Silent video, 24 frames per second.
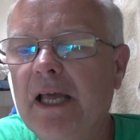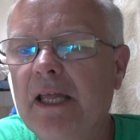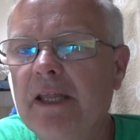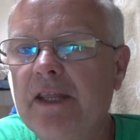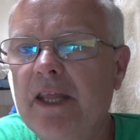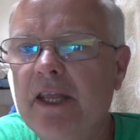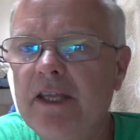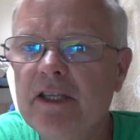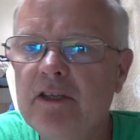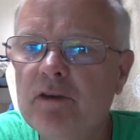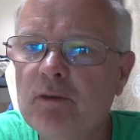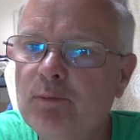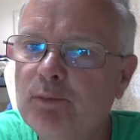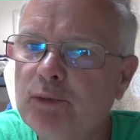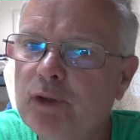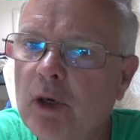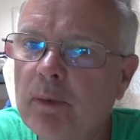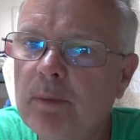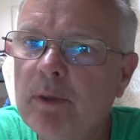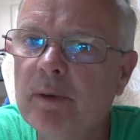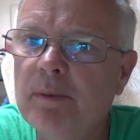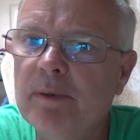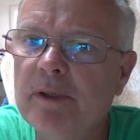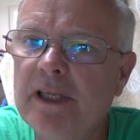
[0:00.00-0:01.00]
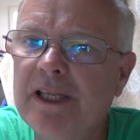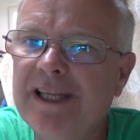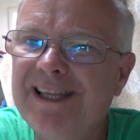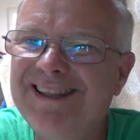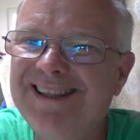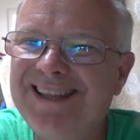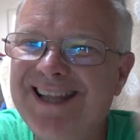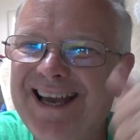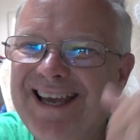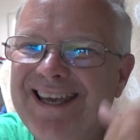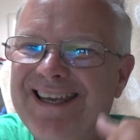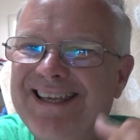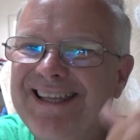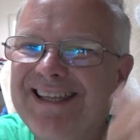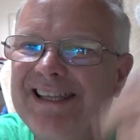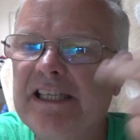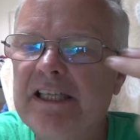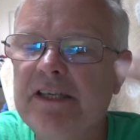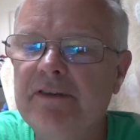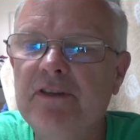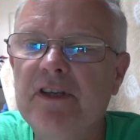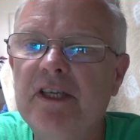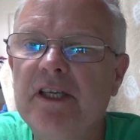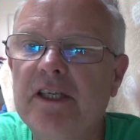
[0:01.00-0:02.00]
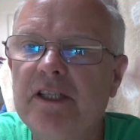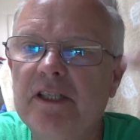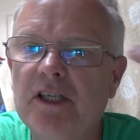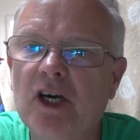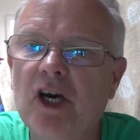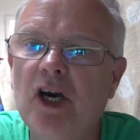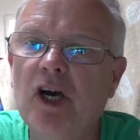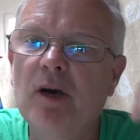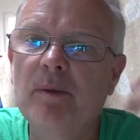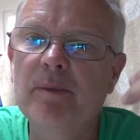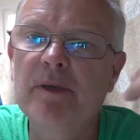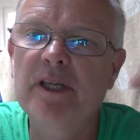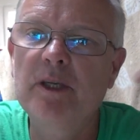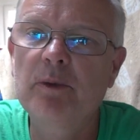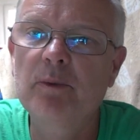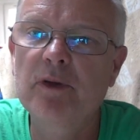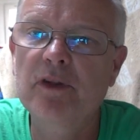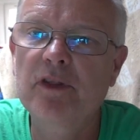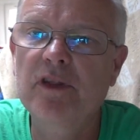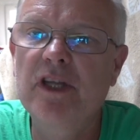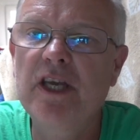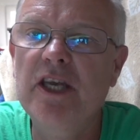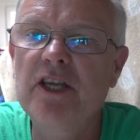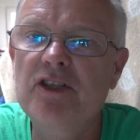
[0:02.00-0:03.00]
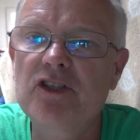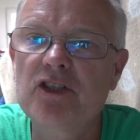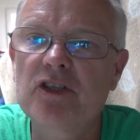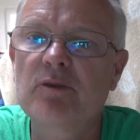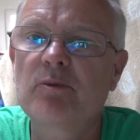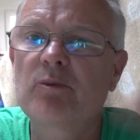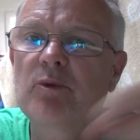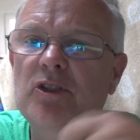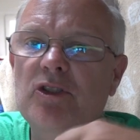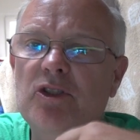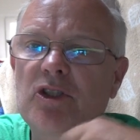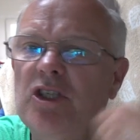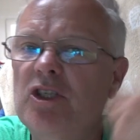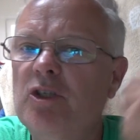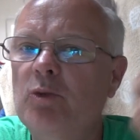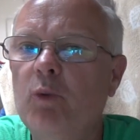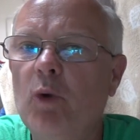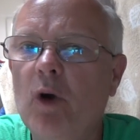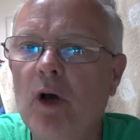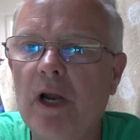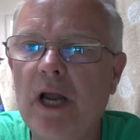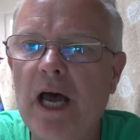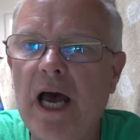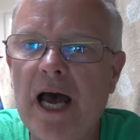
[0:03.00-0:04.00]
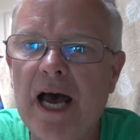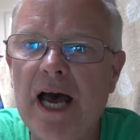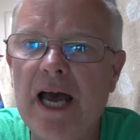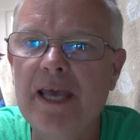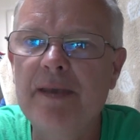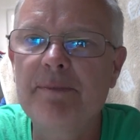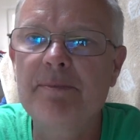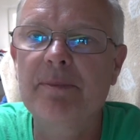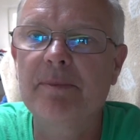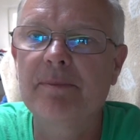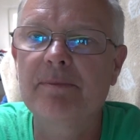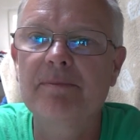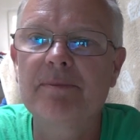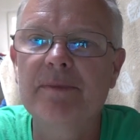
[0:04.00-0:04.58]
then you've probably like living in harmony with nature, which is what I'm